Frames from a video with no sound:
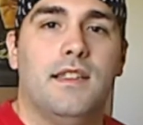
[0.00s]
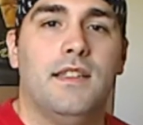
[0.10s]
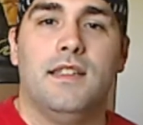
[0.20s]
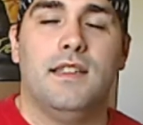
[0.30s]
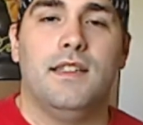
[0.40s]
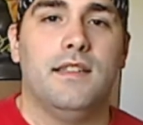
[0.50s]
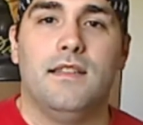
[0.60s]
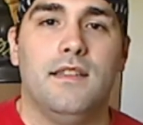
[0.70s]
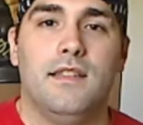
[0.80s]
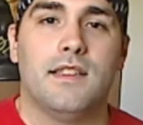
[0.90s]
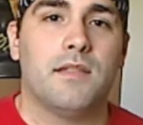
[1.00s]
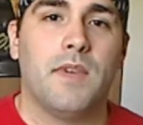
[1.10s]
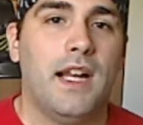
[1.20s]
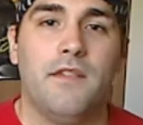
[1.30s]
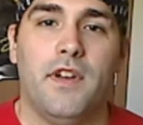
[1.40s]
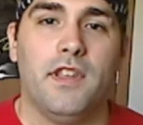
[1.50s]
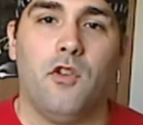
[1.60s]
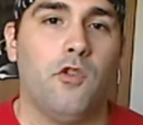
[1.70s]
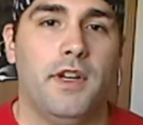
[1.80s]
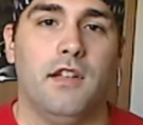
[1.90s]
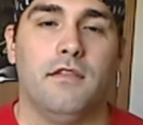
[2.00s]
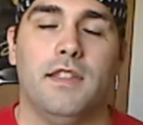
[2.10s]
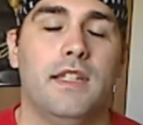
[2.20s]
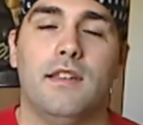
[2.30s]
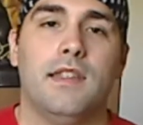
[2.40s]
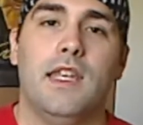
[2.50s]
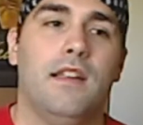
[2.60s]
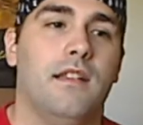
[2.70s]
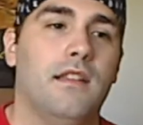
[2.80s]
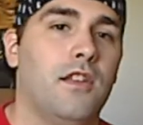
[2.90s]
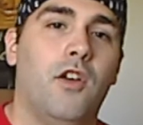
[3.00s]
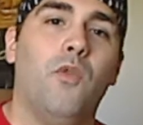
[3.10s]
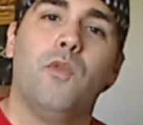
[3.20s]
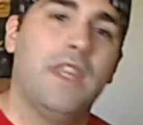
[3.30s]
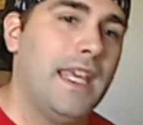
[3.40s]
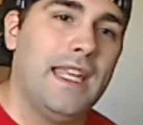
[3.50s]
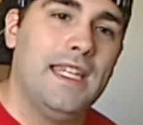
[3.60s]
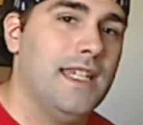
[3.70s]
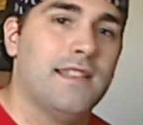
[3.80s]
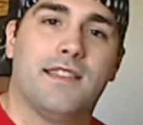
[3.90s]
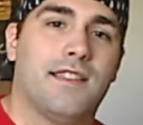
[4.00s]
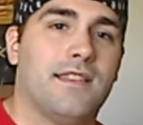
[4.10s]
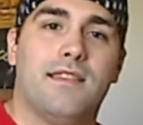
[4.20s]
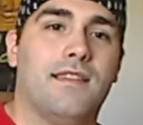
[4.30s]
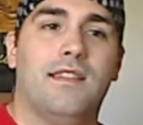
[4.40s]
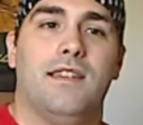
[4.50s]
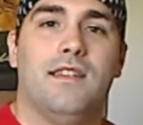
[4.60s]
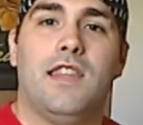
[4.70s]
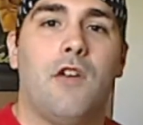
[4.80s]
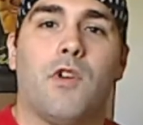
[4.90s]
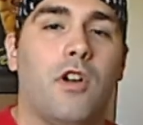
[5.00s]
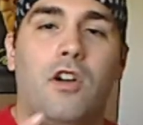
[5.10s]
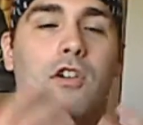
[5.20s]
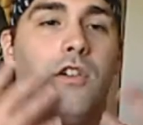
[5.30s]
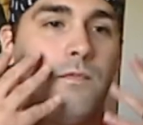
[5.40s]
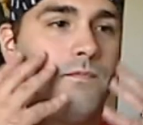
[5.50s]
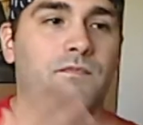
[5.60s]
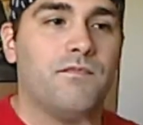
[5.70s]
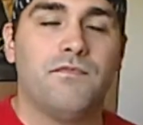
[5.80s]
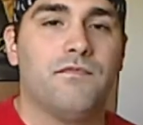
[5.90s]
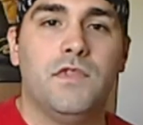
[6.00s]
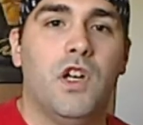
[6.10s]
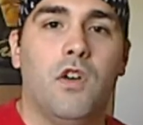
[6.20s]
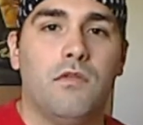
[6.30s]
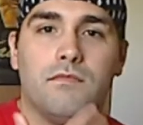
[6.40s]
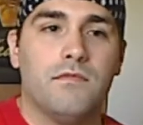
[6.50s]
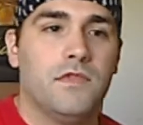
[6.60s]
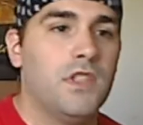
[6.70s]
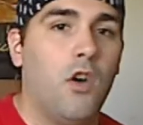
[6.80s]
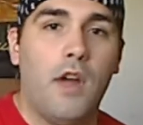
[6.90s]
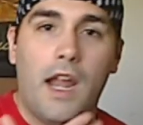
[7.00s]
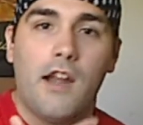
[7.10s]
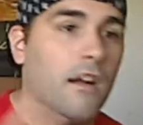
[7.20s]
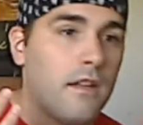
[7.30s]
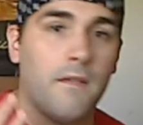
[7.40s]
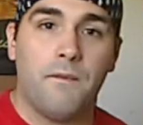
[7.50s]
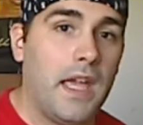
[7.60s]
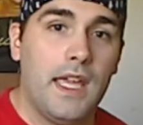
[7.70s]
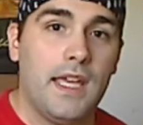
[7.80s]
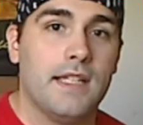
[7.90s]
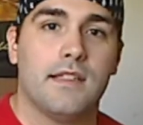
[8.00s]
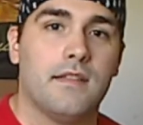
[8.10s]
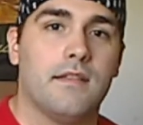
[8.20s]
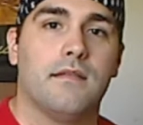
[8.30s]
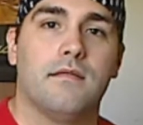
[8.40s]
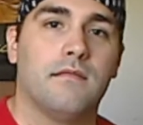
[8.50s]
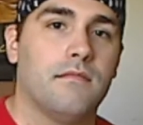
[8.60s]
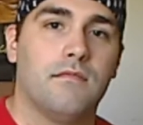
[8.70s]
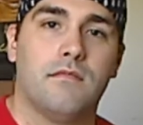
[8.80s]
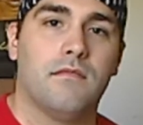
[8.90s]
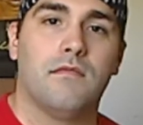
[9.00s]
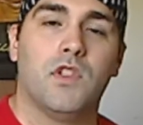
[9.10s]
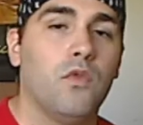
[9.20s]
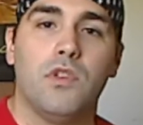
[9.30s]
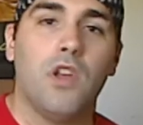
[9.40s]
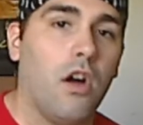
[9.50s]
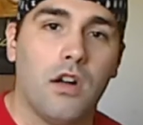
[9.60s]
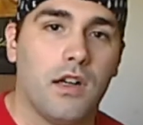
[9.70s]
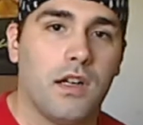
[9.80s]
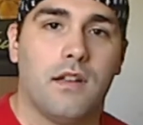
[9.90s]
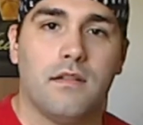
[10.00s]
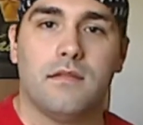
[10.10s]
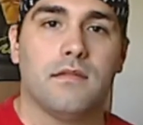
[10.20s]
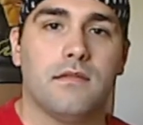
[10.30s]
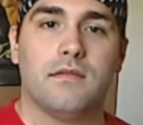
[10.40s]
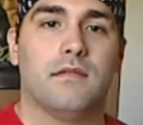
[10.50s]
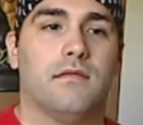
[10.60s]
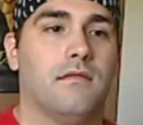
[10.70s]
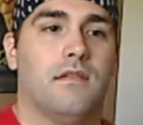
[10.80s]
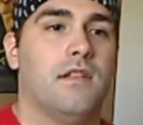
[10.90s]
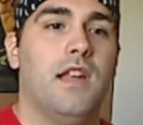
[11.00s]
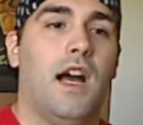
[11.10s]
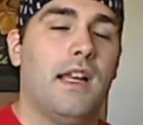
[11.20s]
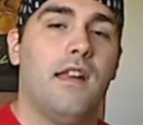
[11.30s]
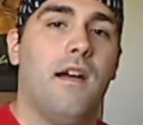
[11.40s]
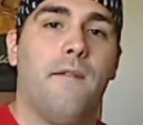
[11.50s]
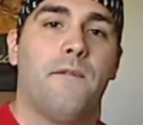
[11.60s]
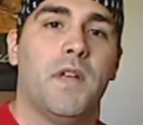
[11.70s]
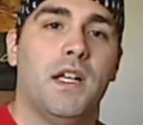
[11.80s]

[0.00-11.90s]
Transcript: and some kind of other Oriental that you know, the Indians, they were all, you know, no hair on the face, too dark, not enough